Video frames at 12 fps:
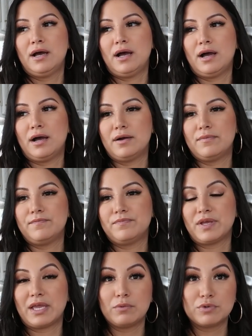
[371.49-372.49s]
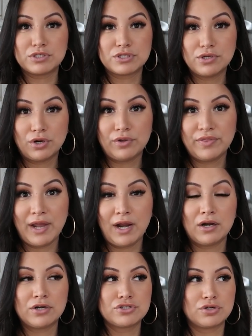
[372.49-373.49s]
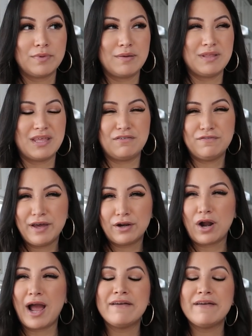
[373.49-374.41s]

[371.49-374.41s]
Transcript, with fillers: um, like it was her, theirs or maybe they fed her.